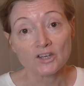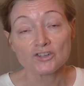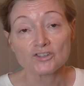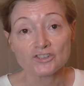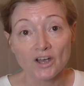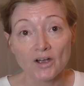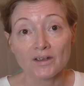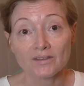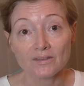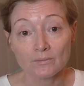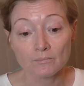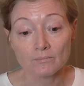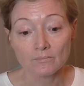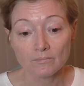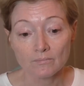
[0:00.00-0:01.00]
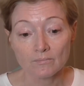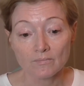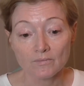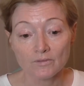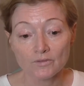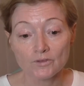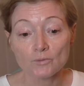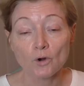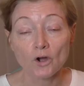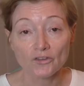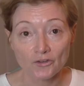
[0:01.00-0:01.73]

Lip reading: showing them the right